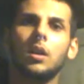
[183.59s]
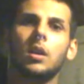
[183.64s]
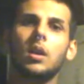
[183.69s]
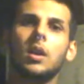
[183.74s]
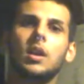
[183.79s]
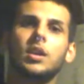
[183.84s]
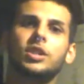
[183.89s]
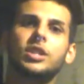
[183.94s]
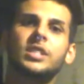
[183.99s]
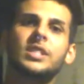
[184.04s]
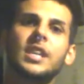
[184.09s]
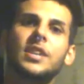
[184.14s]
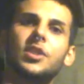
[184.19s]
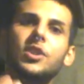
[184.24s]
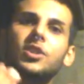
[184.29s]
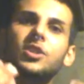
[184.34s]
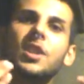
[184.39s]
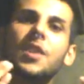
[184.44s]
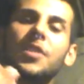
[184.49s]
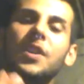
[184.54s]
She said
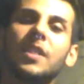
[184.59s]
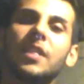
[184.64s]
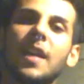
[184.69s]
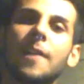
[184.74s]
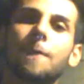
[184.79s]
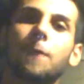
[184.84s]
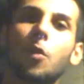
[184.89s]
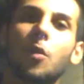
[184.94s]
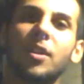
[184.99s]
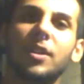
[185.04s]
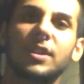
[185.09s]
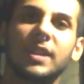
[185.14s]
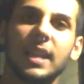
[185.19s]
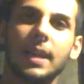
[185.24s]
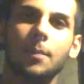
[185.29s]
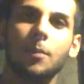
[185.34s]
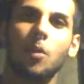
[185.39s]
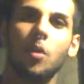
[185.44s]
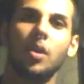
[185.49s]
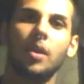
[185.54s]
there's nothing left for us
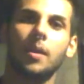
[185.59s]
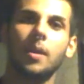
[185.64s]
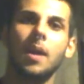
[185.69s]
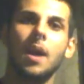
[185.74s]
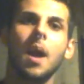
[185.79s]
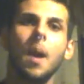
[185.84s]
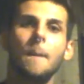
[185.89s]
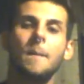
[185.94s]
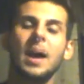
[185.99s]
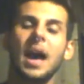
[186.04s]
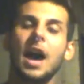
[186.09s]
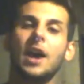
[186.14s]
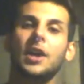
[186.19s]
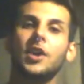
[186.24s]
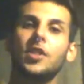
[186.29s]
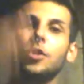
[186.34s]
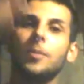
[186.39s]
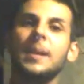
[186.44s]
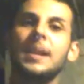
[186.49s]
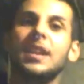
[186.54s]
anymore. But how can
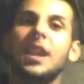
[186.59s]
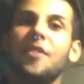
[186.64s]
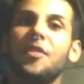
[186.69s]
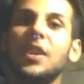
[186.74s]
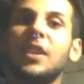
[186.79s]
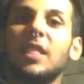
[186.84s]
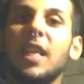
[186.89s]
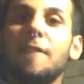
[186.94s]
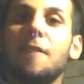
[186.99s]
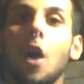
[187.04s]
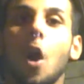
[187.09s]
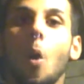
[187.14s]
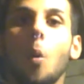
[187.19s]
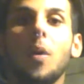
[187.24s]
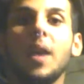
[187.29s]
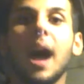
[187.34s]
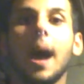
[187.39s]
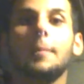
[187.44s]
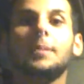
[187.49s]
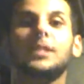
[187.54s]
there be nothing left when
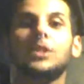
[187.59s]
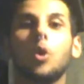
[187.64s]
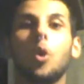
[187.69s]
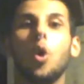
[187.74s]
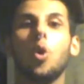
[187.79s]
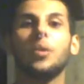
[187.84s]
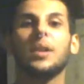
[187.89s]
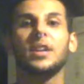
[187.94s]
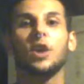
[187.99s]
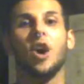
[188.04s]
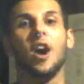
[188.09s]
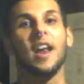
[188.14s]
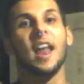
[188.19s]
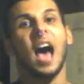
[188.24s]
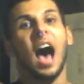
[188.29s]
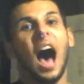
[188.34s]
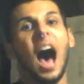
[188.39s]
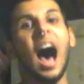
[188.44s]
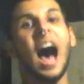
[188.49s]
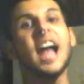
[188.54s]
I'm still holding on?
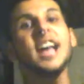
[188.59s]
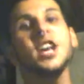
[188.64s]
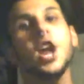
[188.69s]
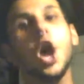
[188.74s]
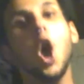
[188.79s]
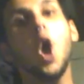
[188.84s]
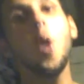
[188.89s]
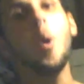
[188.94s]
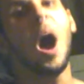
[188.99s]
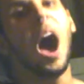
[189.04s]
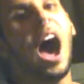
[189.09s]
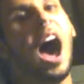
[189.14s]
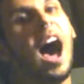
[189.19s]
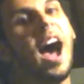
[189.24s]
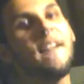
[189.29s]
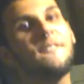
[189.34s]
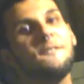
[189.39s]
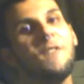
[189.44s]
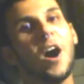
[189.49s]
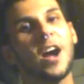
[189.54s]
I know I
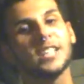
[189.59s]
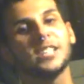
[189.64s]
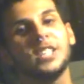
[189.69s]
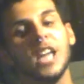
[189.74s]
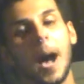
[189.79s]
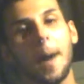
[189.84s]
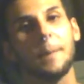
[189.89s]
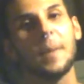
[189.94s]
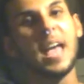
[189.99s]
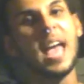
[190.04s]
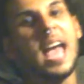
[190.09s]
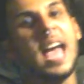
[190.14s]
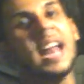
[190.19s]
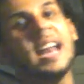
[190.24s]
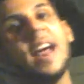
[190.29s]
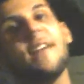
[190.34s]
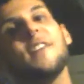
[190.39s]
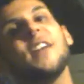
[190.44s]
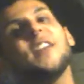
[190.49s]
fucked up, and every